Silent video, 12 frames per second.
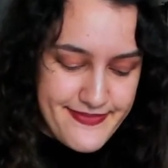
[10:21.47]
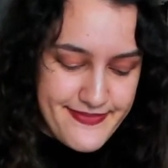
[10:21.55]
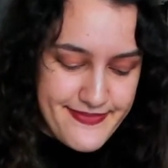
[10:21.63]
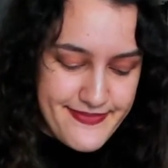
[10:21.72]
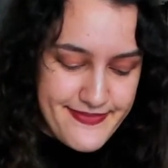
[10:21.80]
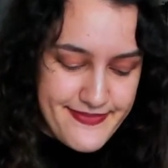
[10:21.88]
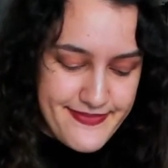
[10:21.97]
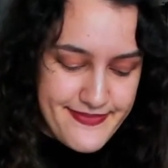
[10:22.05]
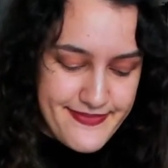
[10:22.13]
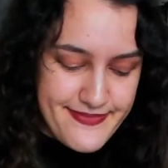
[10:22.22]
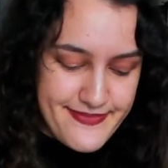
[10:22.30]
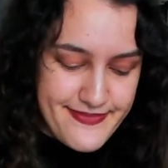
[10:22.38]
But yeah,
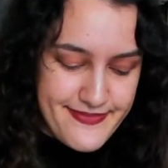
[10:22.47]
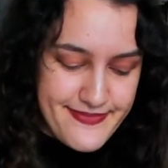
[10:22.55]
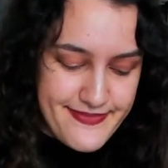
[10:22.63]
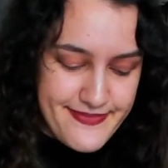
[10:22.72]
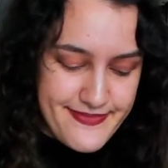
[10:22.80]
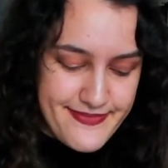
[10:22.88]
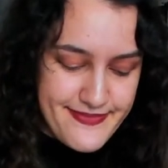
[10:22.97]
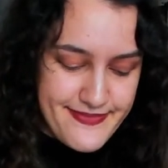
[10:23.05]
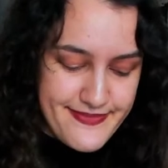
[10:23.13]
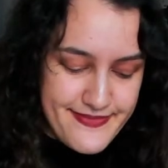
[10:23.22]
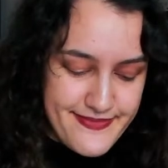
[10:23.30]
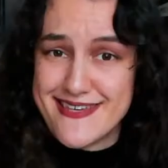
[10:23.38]
spread the word about it
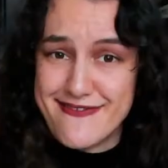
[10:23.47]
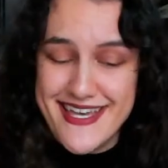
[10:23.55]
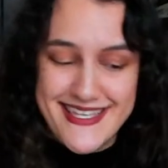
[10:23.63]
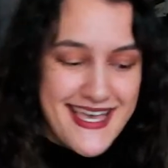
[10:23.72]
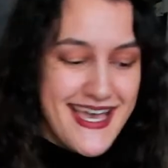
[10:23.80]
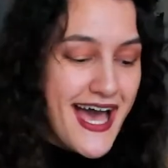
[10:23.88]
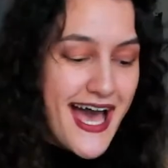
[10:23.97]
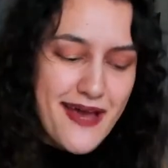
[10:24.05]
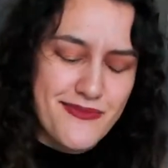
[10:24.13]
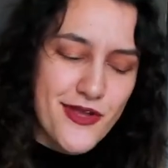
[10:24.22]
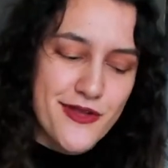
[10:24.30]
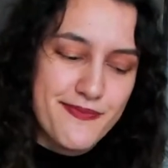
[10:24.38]
because it's great.
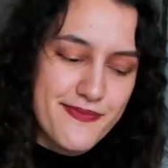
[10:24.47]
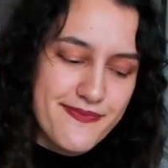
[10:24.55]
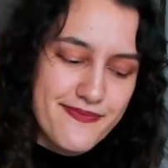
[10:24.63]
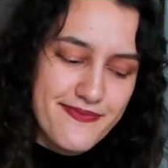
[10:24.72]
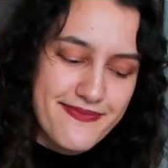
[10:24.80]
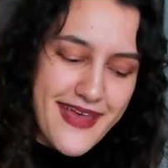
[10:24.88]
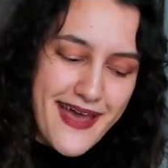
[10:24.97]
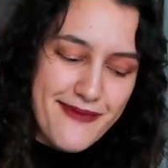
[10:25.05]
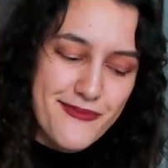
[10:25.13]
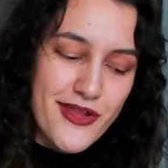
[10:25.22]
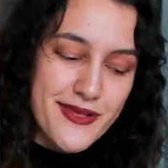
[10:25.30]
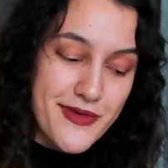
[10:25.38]
I'm
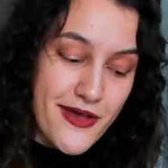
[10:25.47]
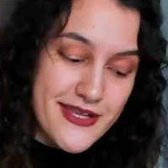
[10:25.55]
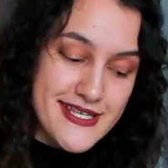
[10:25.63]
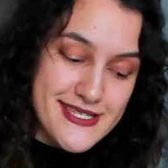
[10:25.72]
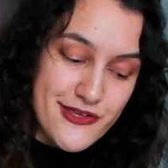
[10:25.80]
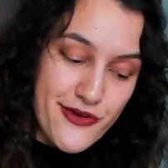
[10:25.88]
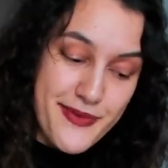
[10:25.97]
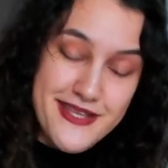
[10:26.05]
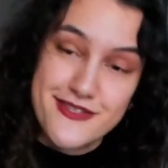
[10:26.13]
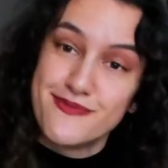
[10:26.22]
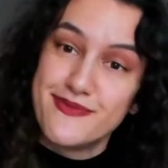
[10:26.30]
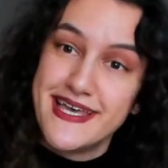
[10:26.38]
gonna be honest, you're
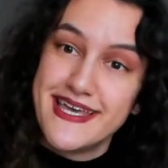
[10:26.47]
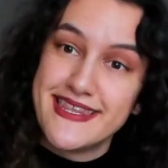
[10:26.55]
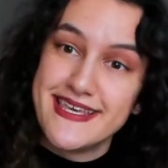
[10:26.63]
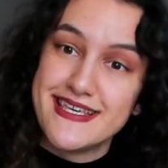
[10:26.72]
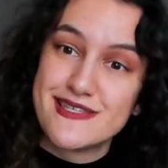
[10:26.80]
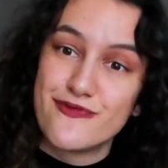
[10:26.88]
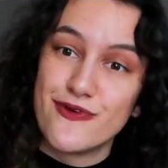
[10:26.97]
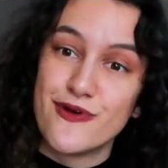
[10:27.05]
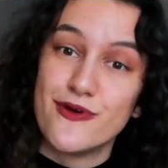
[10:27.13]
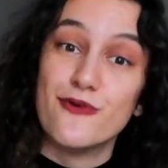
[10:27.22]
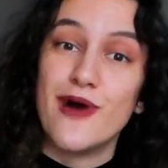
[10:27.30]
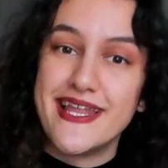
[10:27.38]
meant to play these
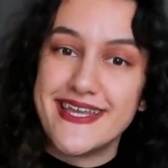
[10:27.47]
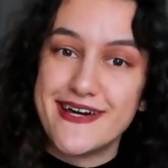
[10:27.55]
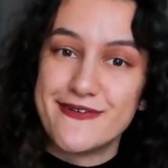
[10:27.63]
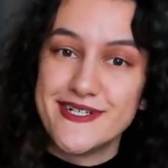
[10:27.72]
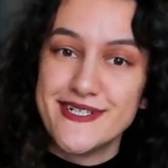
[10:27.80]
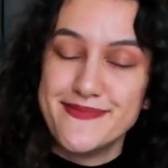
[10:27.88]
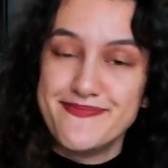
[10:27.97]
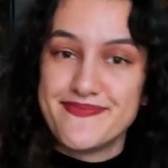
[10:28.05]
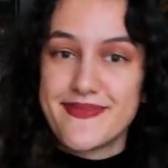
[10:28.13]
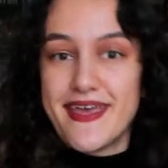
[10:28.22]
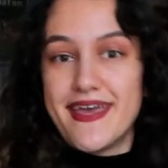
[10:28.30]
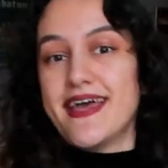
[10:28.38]
for 1 hour,
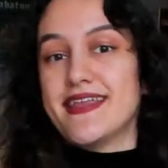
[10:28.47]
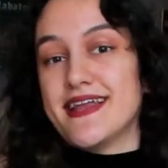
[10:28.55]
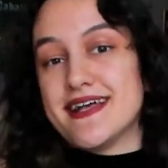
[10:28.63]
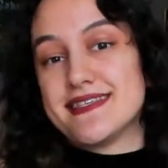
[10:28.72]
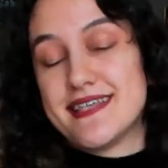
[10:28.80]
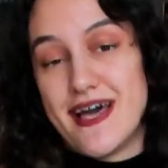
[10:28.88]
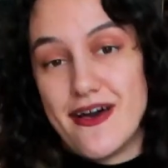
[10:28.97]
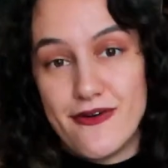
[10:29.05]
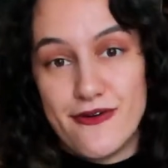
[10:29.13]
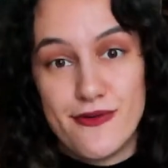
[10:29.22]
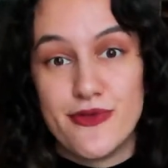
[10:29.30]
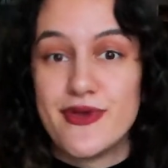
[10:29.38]
and that's
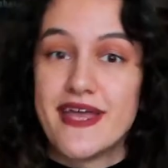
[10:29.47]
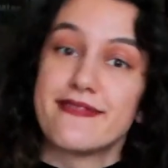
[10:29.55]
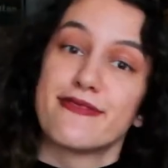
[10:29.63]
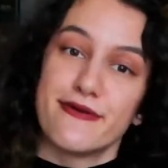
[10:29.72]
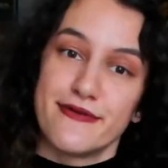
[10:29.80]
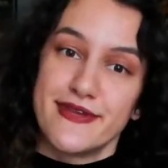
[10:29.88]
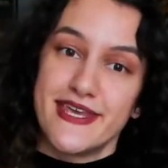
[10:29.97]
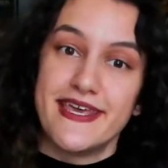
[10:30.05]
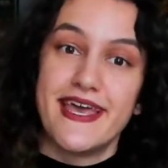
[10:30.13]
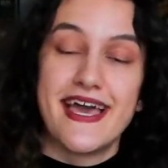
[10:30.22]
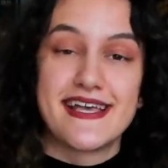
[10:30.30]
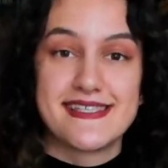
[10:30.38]
how you get
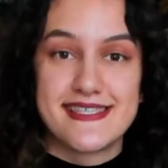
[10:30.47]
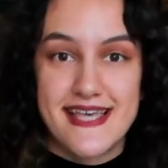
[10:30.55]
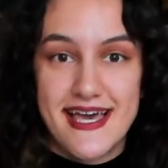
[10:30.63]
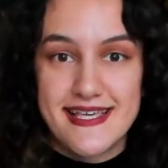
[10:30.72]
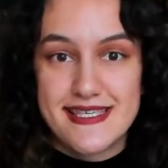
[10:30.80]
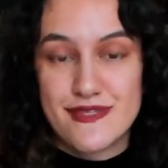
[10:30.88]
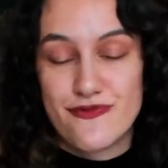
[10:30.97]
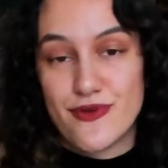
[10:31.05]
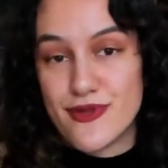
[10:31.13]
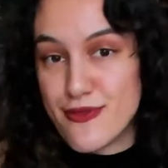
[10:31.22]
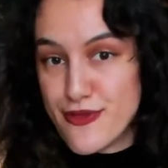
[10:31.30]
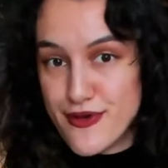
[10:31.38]
30 exercises for
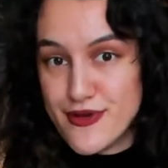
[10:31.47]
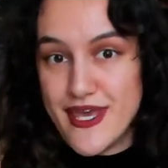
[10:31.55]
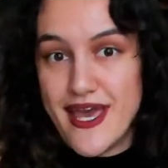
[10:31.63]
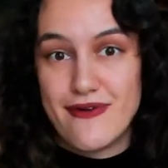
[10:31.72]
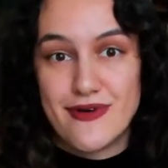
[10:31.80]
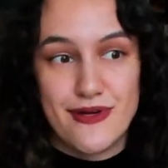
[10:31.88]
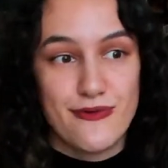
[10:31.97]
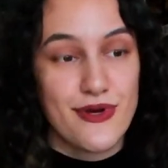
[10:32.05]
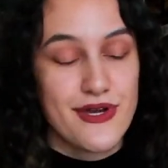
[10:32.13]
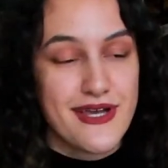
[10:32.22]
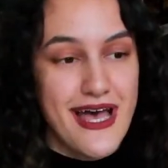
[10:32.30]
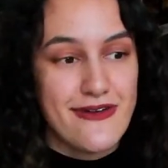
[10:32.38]
the 30-hour
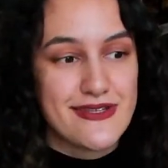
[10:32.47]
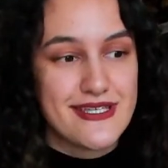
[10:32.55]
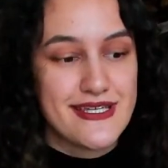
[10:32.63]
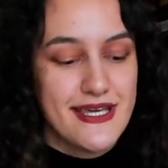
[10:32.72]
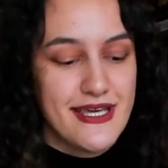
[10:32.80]
workout.